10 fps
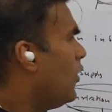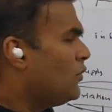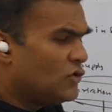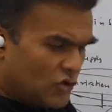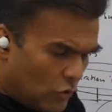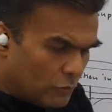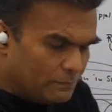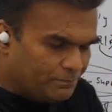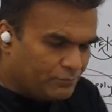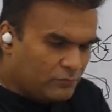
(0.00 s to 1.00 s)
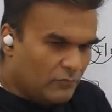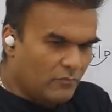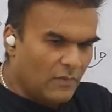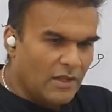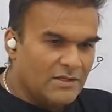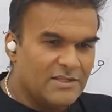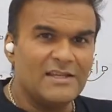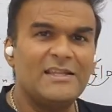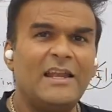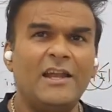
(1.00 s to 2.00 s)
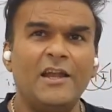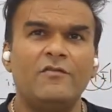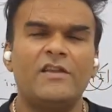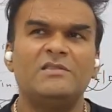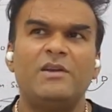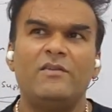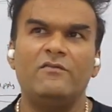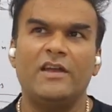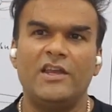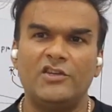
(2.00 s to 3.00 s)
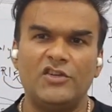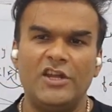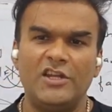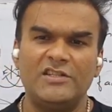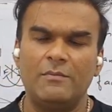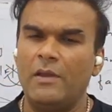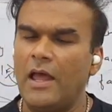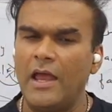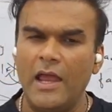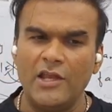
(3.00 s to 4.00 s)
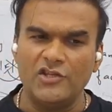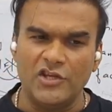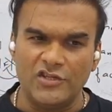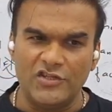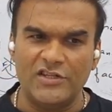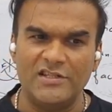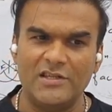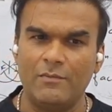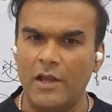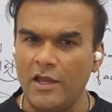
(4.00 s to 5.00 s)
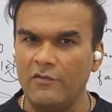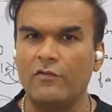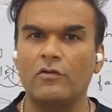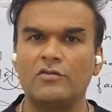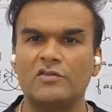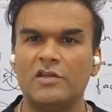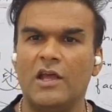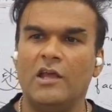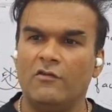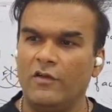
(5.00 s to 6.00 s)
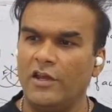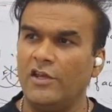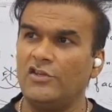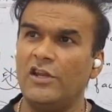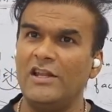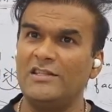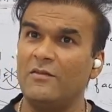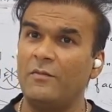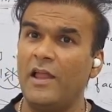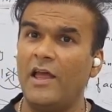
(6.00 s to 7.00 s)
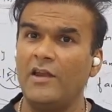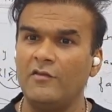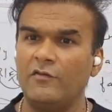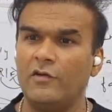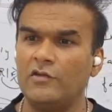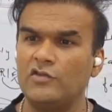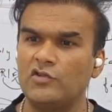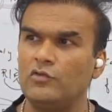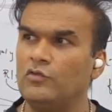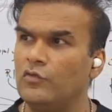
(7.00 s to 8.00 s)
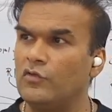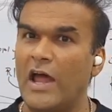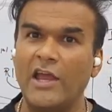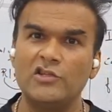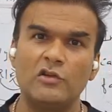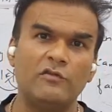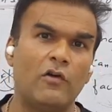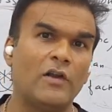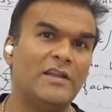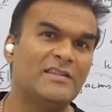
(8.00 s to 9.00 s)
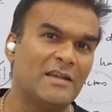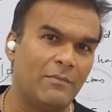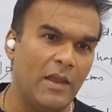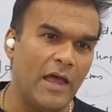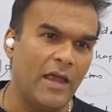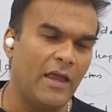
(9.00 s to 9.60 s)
So is there any difference between variation in supply and changes in supply? Of course. Variation in supply refers to rise or fall in supply.